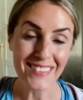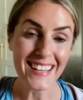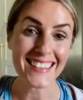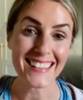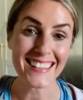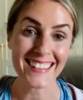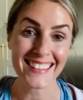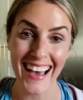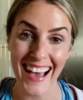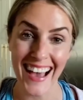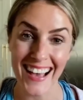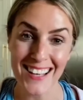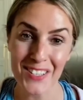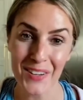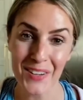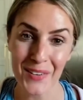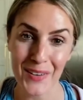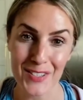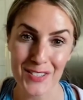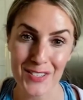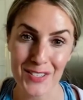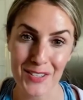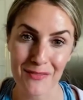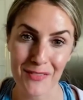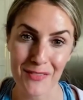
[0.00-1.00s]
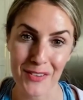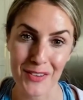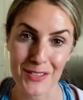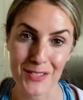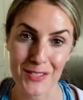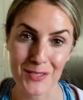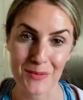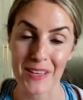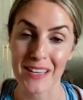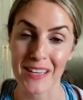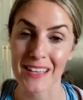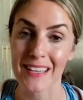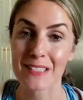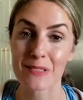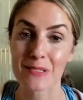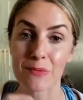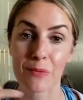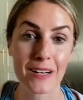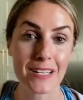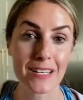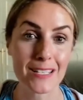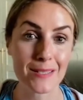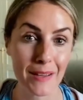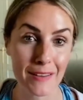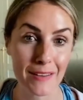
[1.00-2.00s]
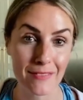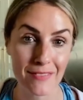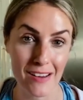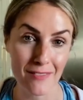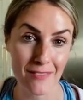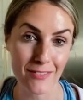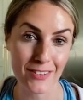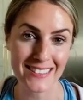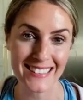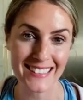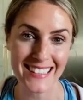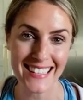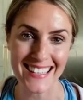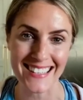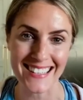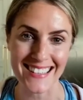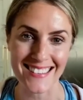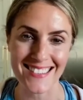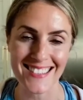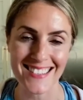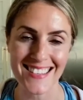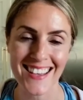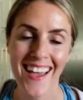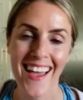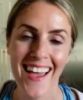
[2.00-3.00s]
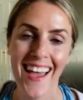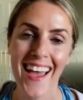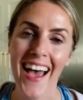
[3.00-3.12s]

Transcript: The last question for this week is, what is my favorite lens?